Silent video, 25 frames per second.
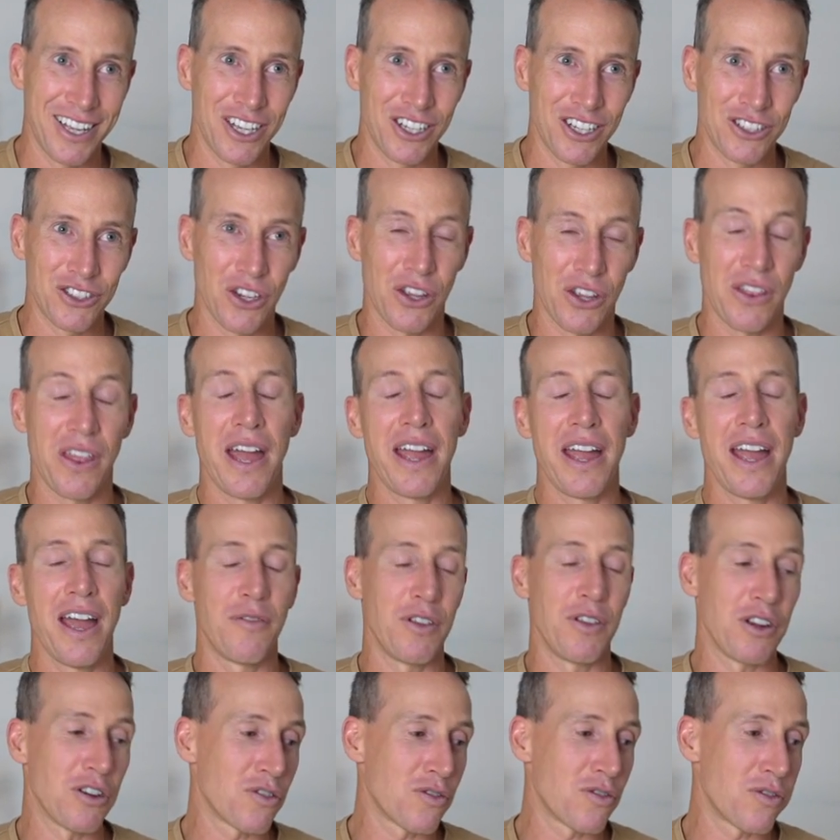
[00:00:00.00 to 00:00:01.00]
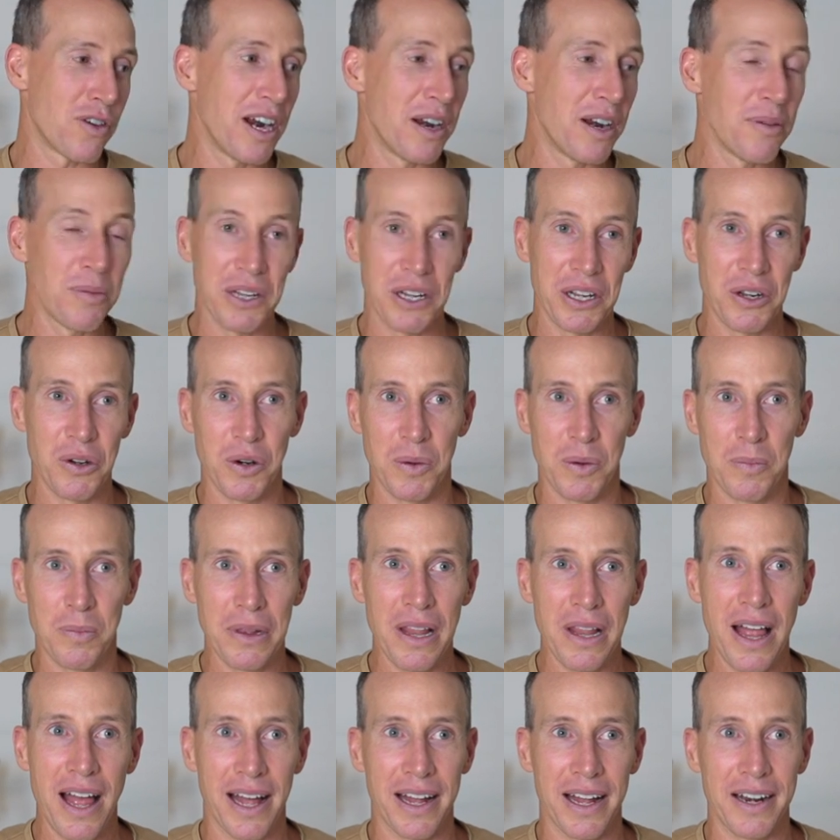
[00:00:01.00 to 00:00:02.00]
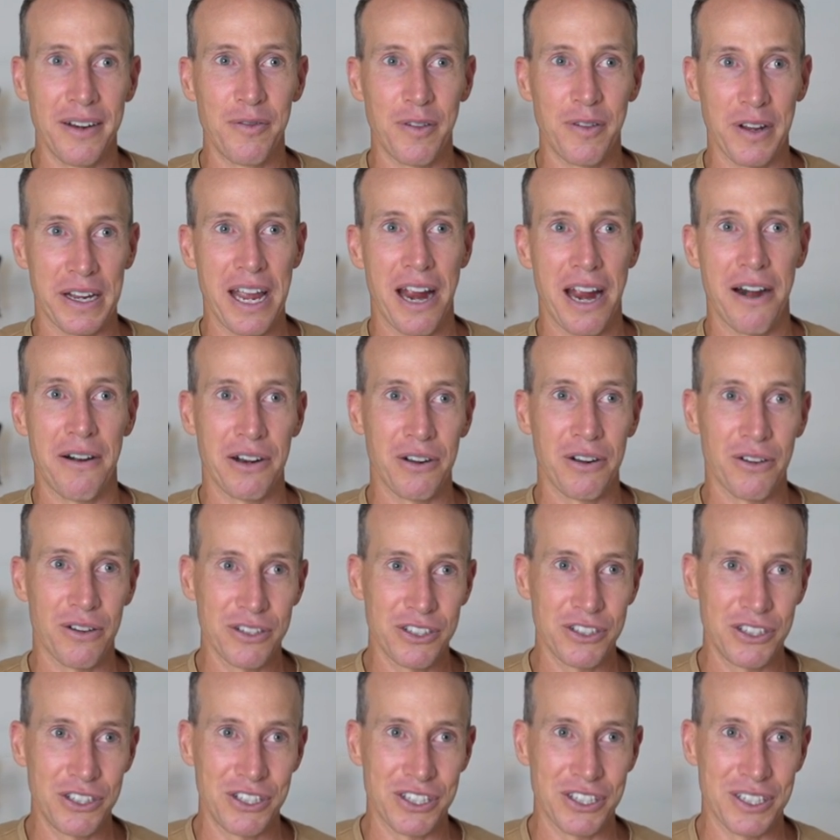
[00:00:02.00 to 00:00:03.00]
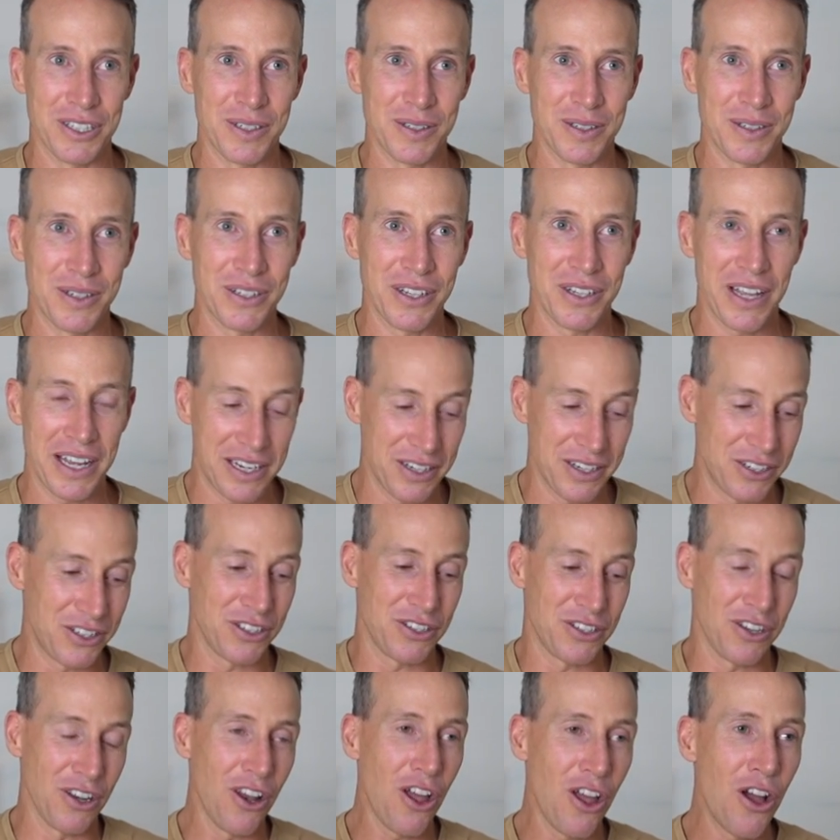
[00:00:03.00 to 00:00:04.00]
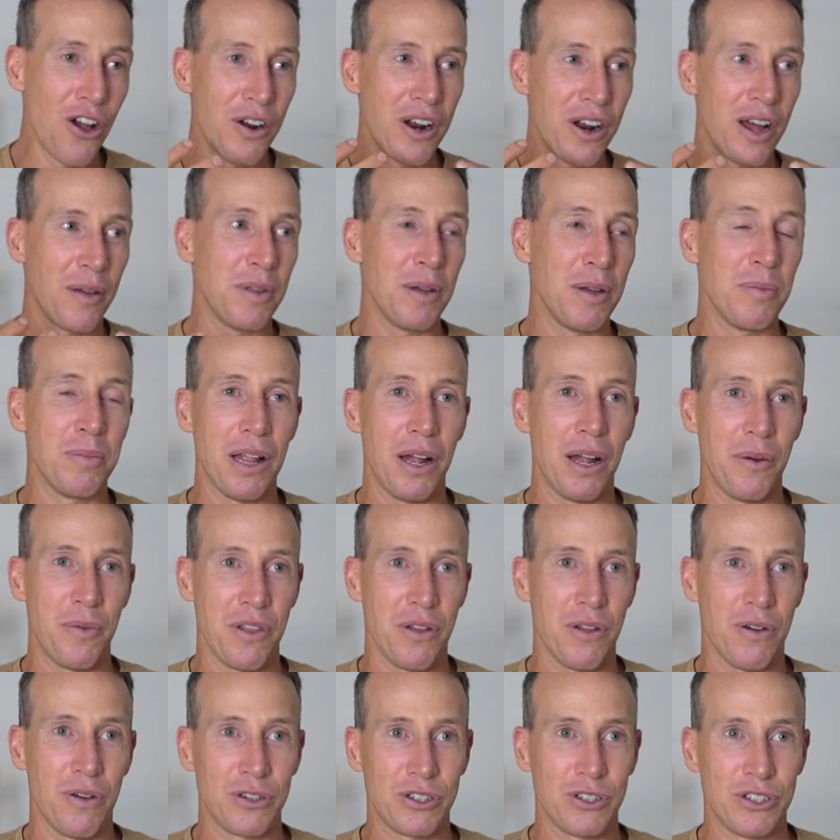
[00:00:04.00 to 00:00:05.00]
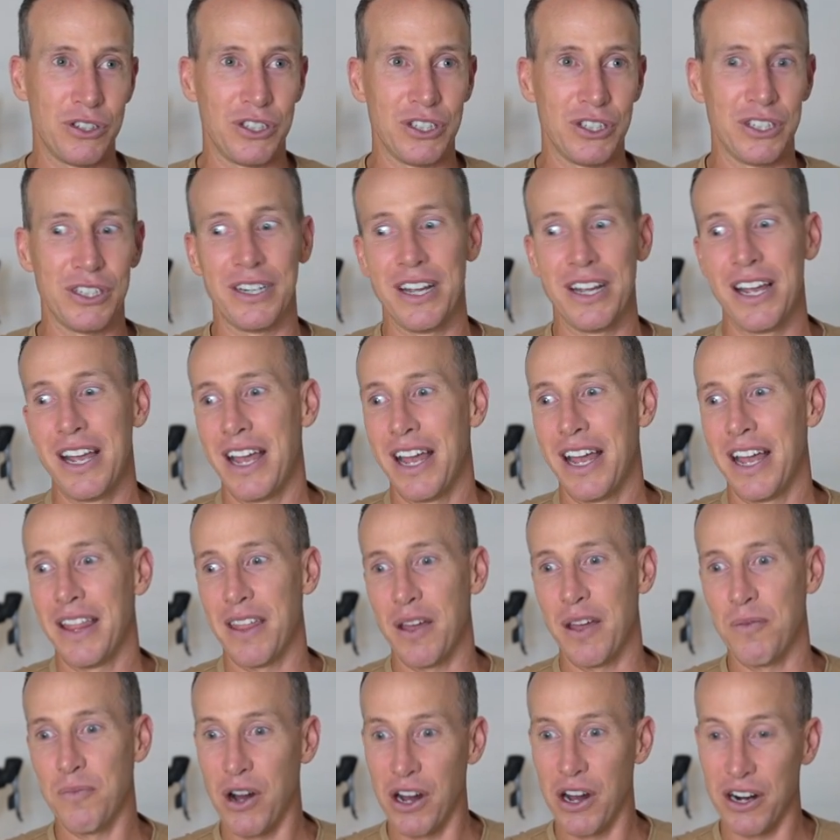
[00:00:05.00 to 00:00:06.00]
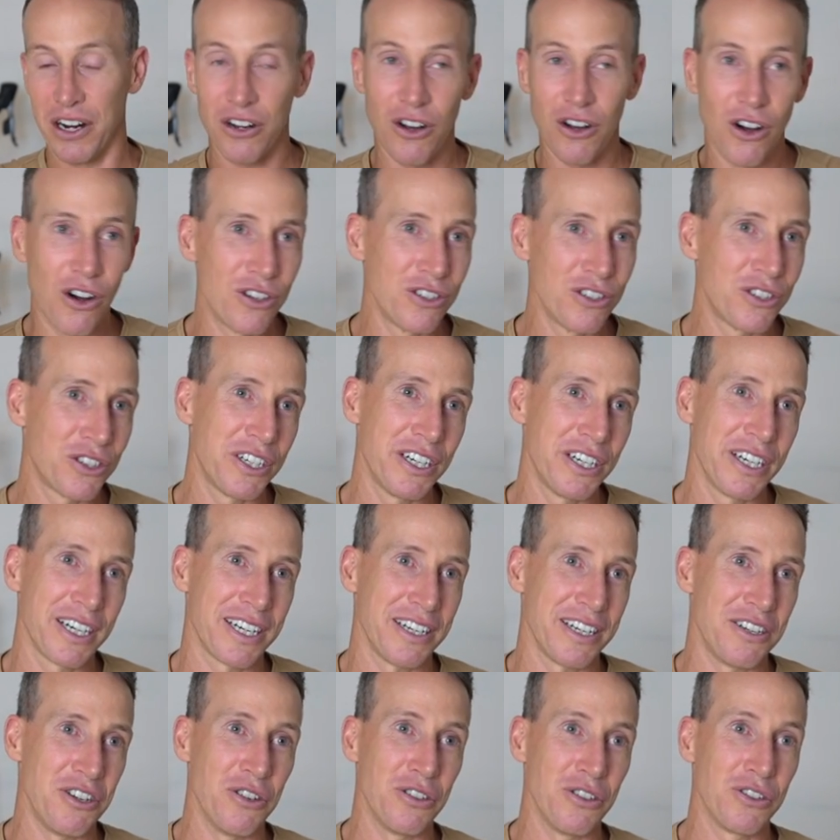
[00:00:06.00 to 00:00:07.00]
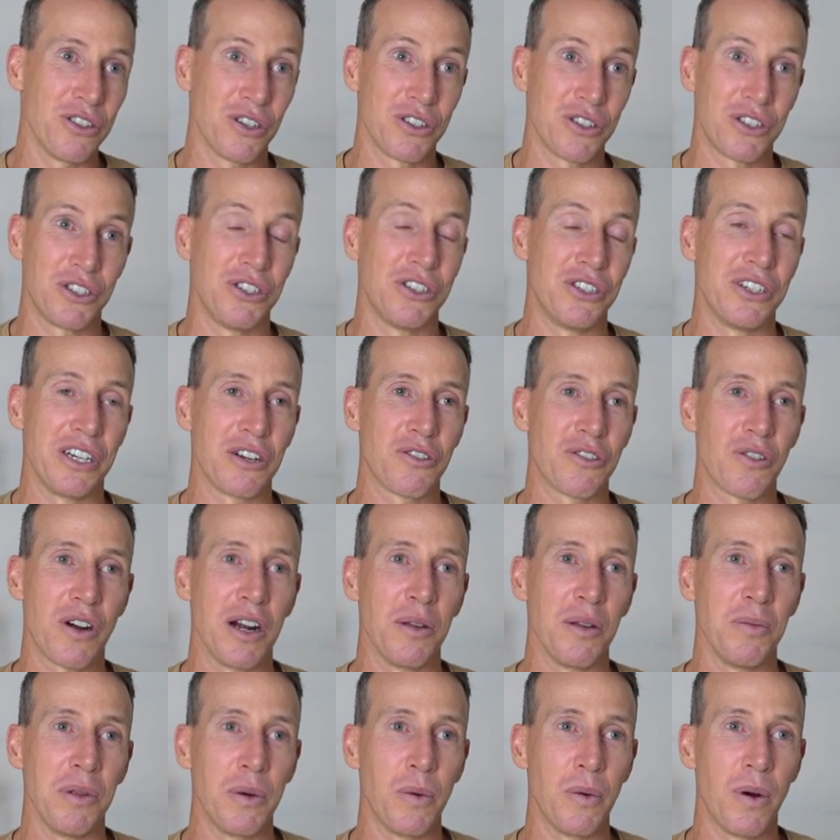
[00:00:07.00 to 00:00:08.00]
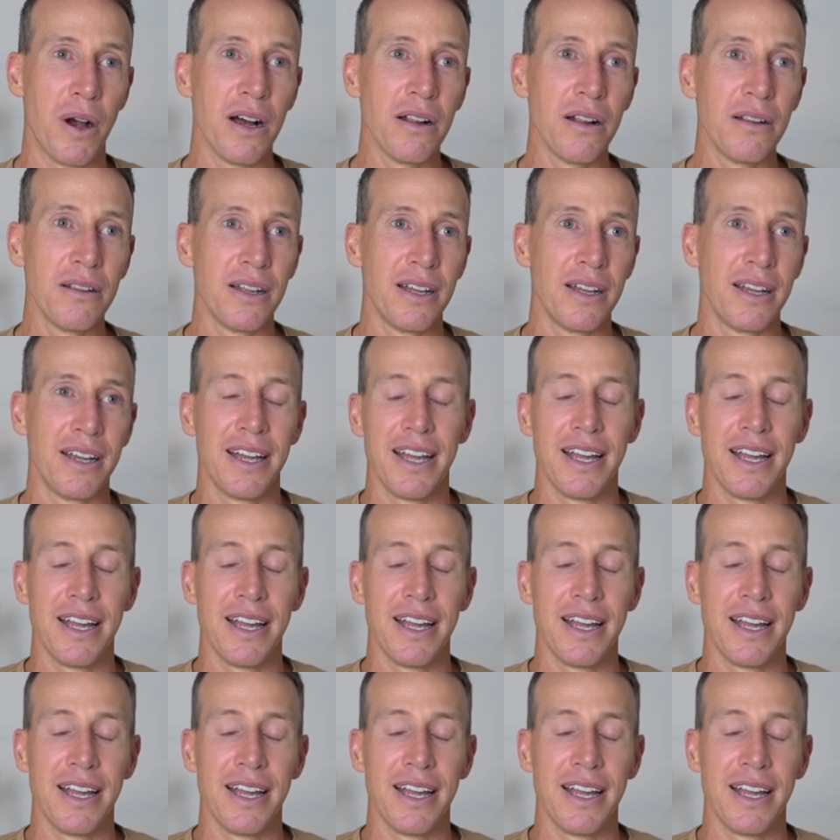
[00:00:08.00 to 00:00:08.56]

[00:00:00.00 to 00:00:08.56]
So they have incredibly good blood for carrying oxygen. They can just load up their blood with oxygen. Their mitochondria can use oxygen incredibly well.